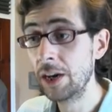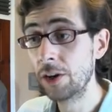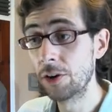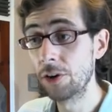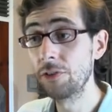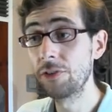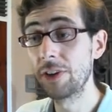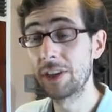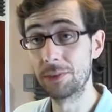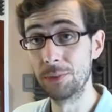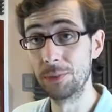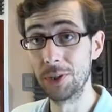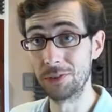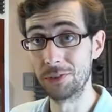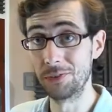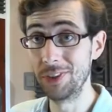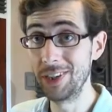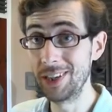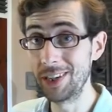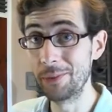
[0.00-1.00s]
Contracts
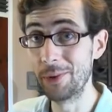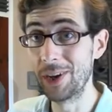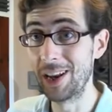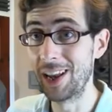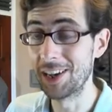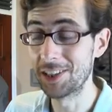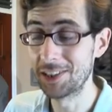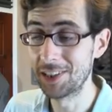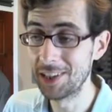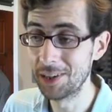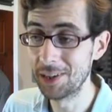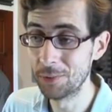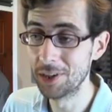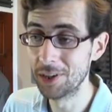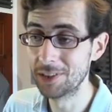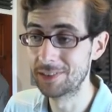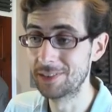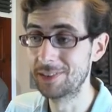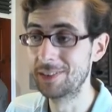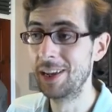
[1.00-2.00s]
works really well, actually. It
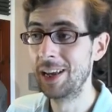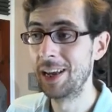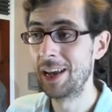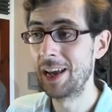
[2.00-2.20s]
works.